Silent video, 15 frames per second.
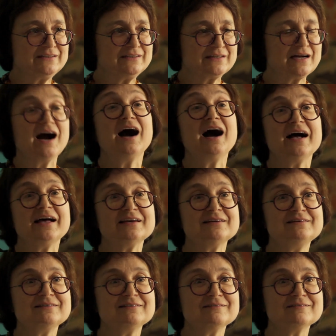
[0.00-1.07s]
guide
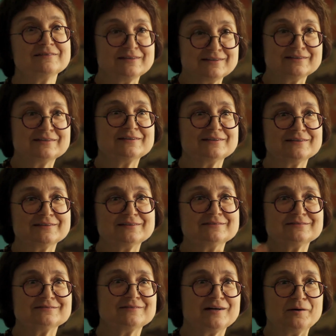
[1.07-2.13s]

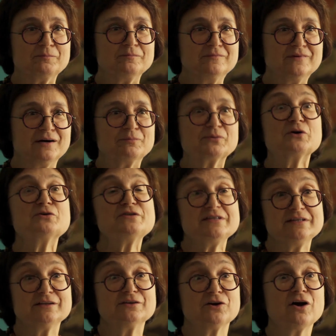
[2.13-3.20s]
a
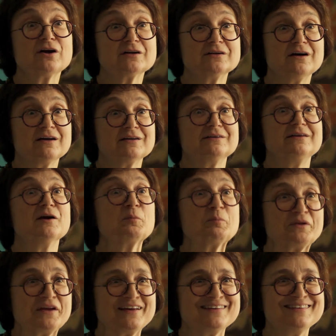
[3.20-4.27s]
protein, an argonaute, an
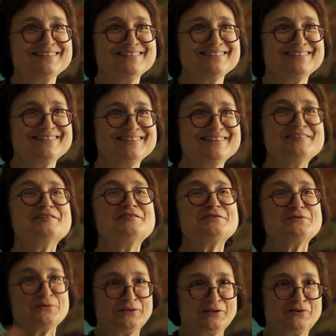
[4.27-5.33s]
airplane,
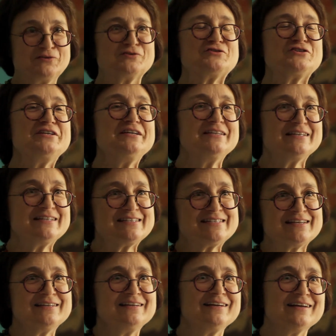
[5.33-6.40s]
to another gene that's
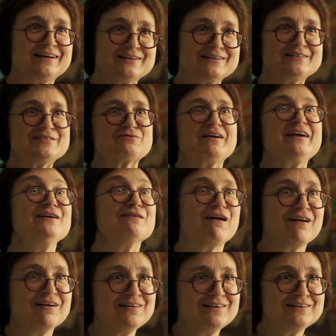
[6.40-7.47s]
sending out its
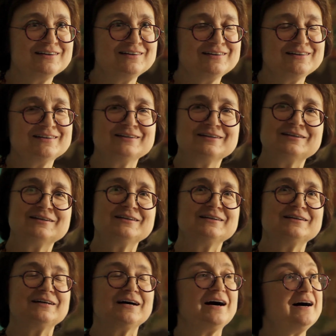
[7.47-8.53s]
radar.
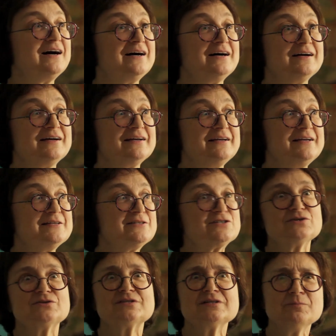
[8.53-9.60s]
It's
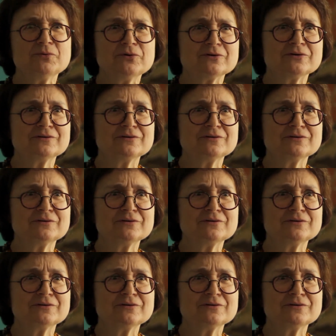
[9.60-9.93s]
so simple.